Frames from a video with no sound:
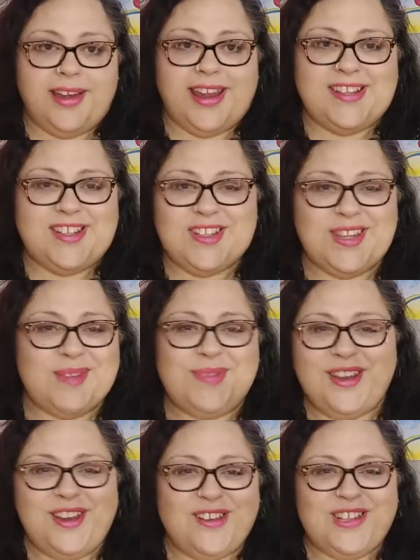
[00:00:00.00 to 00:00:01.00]
It's just
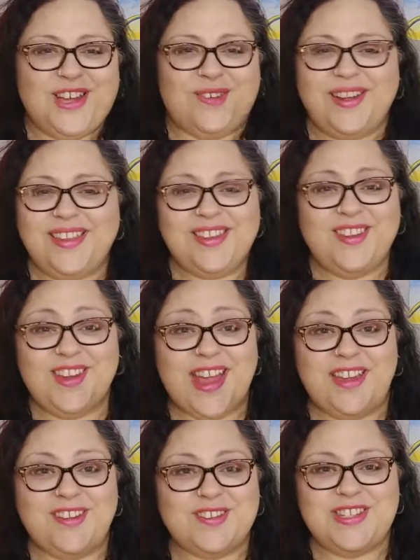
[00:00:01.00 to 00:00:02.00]
something you deal with. You
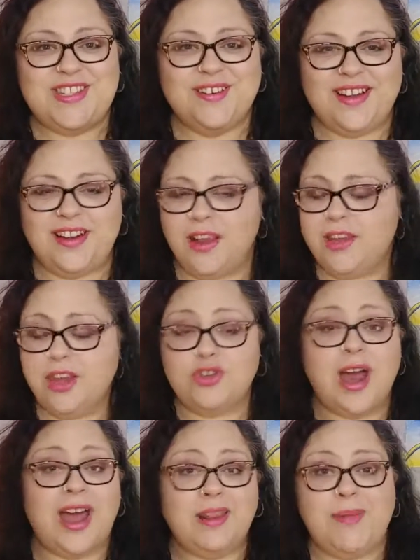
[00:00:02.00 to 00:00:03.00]
get used to it. You
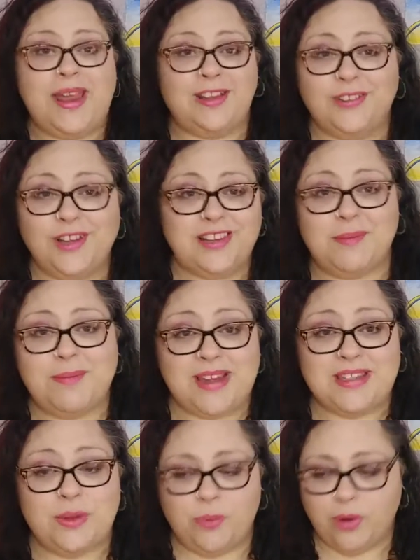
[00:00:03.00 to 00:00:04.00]
try to make a look that
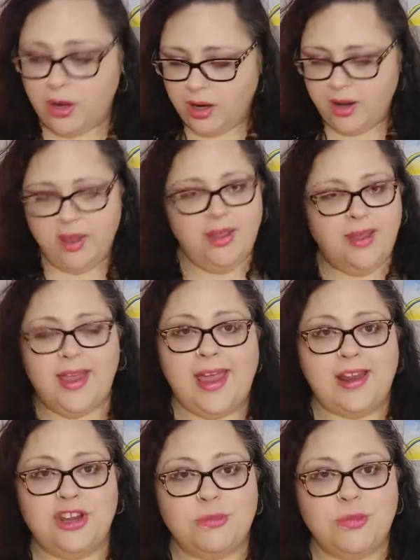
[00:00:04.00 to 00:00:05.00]
makes it work
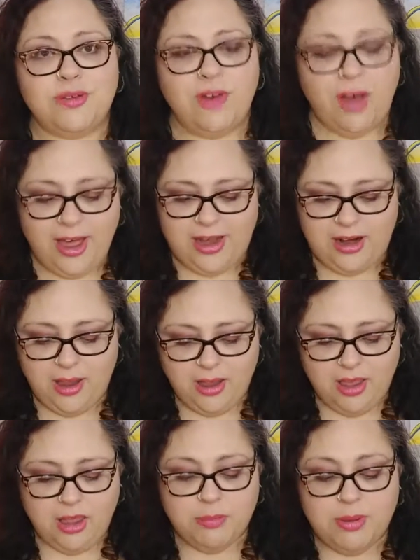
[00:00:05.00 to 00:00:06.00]
and you move on.
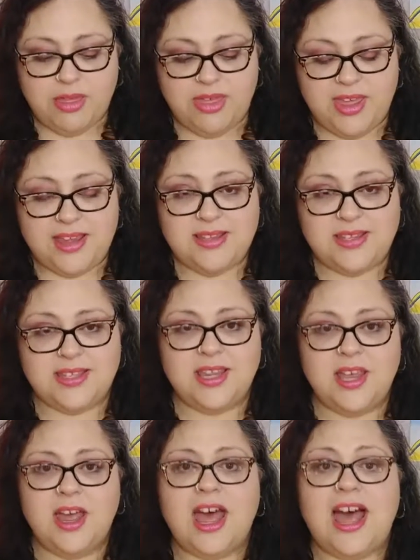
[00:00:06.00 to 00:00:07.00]
But this,
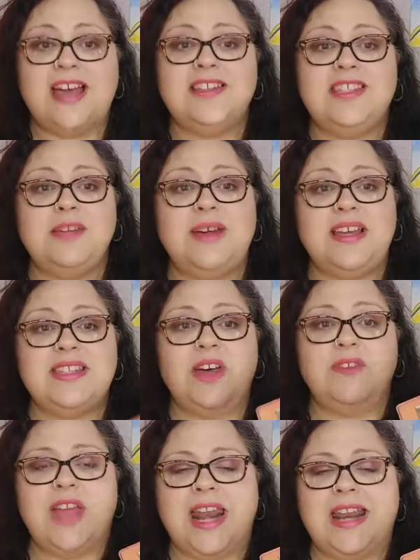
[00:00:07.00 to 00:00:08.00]
I see
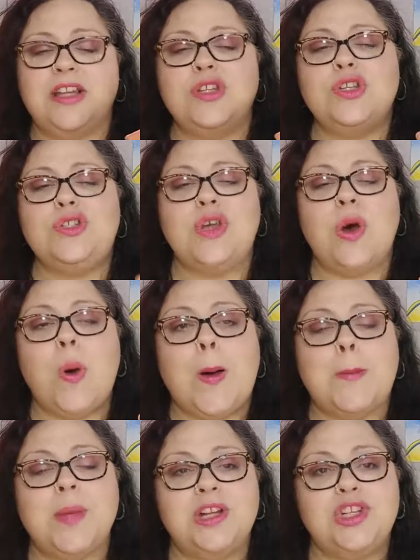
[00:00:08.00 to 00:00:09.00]
myself getting so
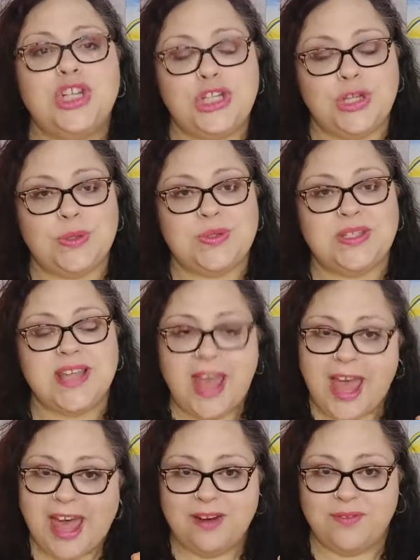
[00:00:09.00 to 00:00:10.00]
much use
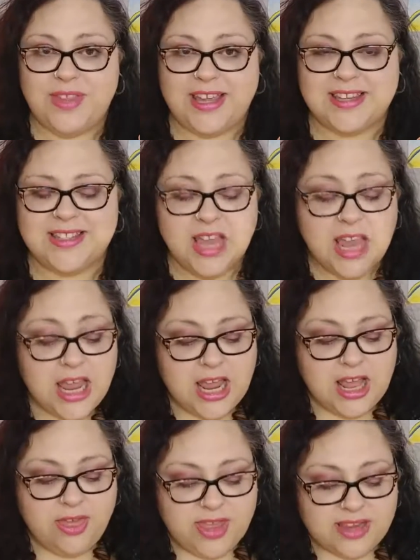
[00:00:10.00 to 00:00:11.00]
out of this.
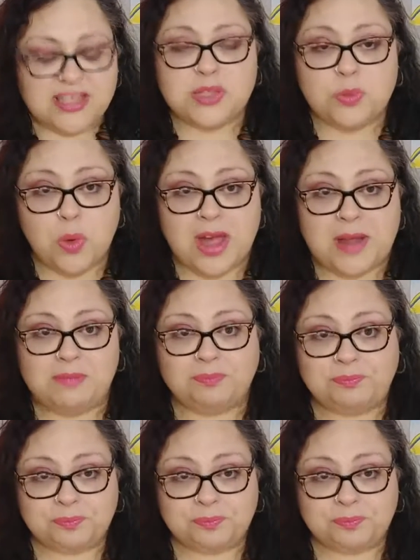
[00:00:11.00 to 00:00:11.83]
This is one